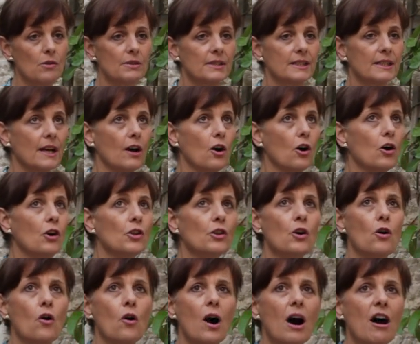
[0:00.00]
Say, oh
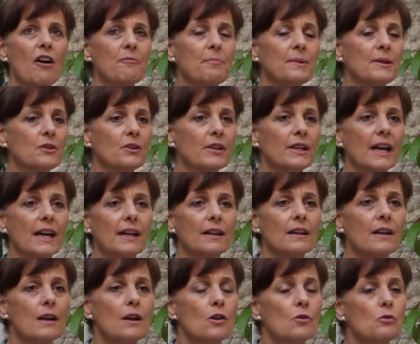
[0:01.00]
no, I've been
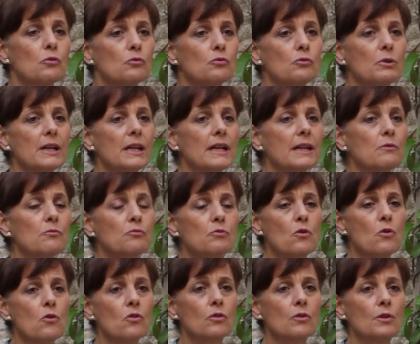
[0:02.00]
again really
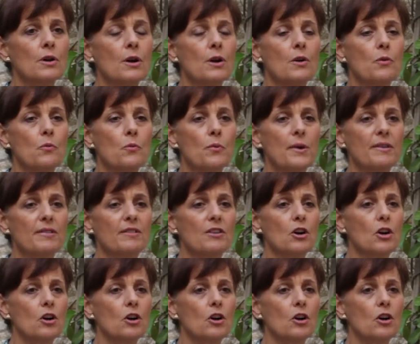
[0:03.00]
wrong with